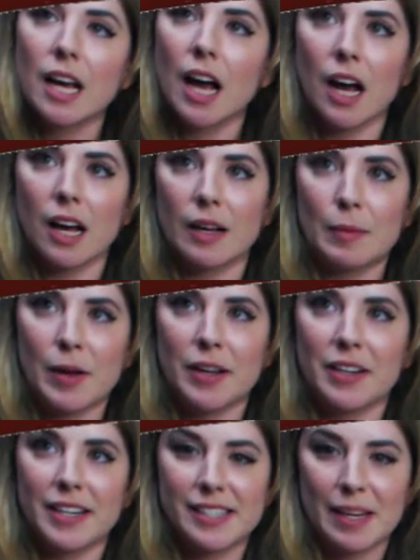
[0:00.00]
A
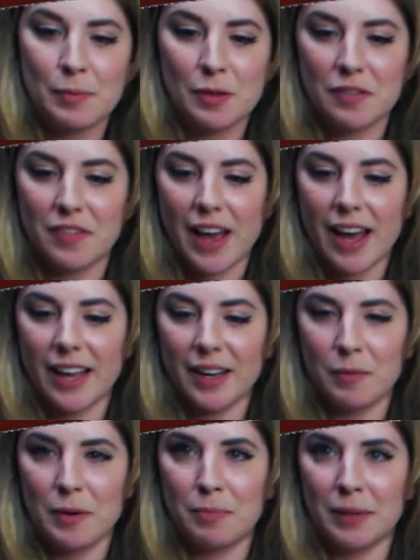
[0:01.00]
good example of that
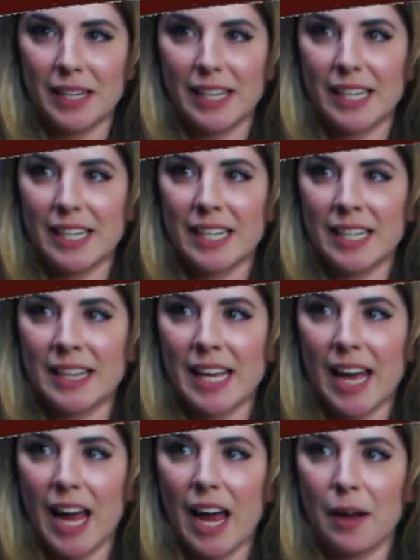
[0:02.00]
would be
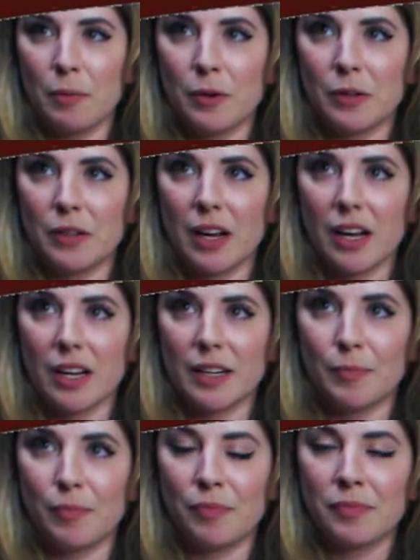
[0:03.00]
that
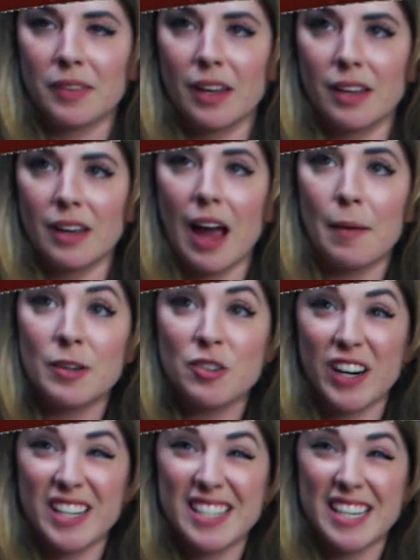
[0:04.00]
I've been
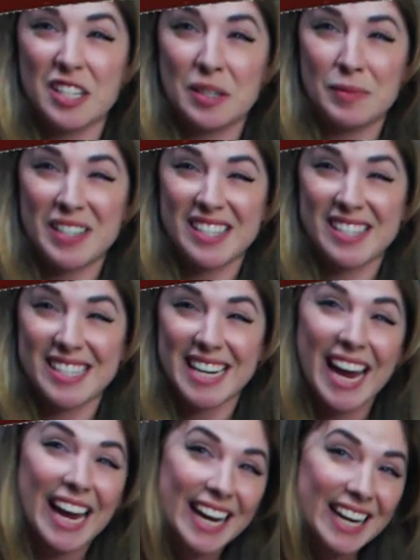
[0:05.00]
trying to teach him to
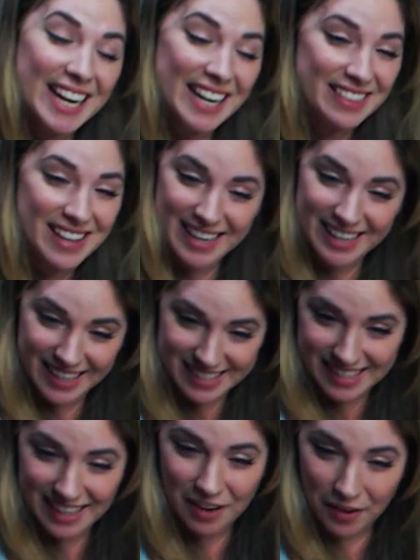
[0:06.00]
stay, and that
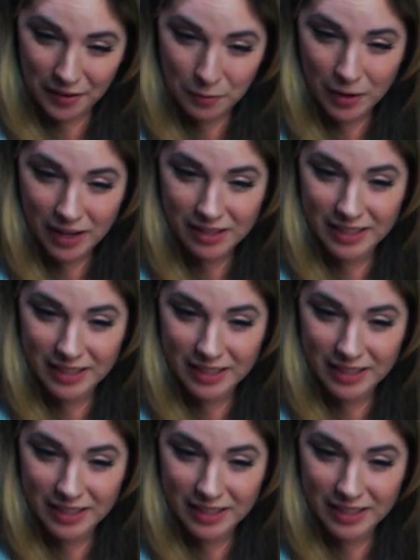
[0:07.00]
hasn't gone well.